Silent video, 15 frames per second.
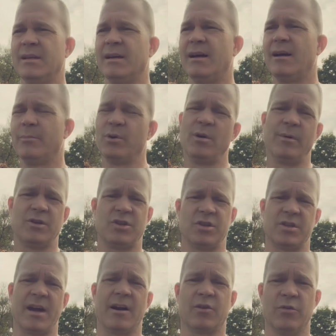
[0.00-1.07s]
Pretty much
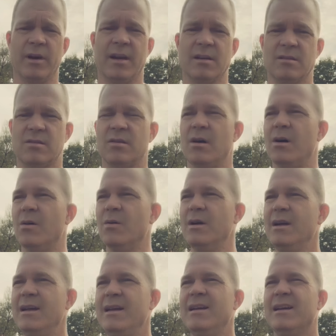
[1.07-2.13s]
just got crickets. So
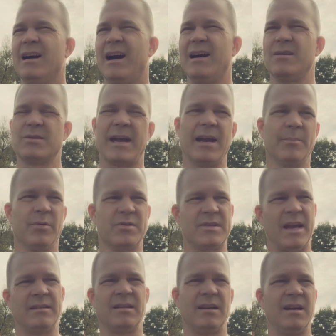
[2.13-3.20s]
it was kind of
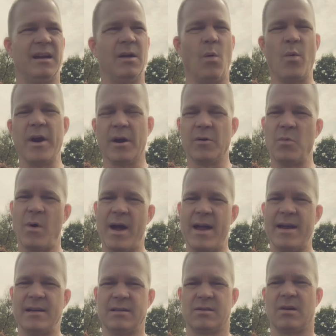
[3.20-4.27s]
presented in a weird
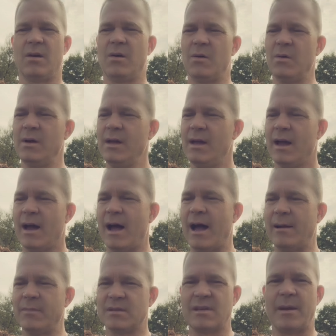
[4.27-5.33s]
way. So
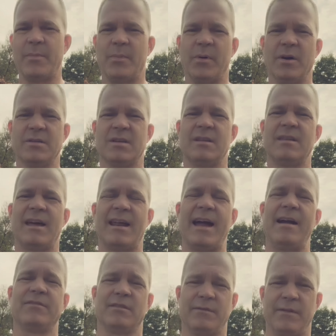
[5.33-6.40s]
I'm the type of person that I
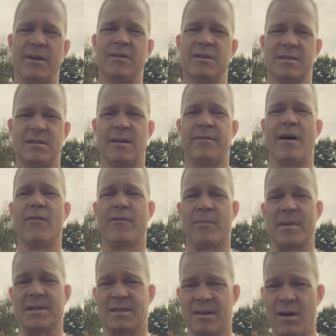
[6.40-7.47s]
have to figure this stuff out for
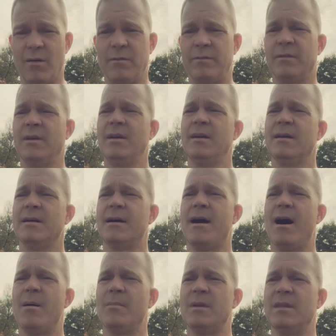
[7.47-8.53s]
myself,
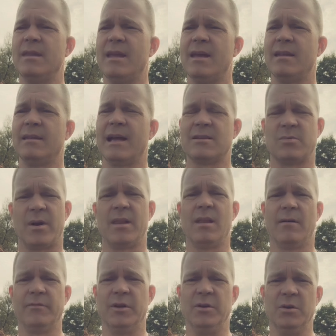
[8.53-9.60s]
and then that's what I
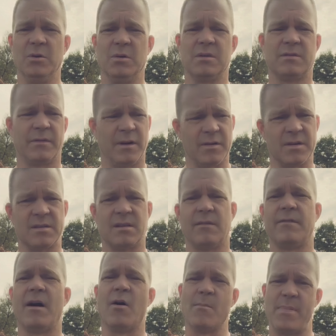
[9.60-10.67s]
love to do, is figure this
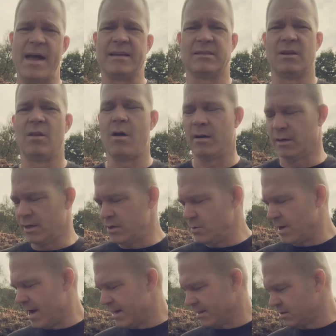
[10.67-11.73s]
stuff out and pass it along to you
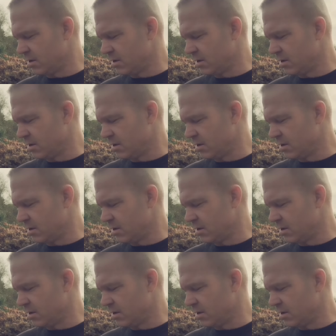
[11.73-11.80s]
guys.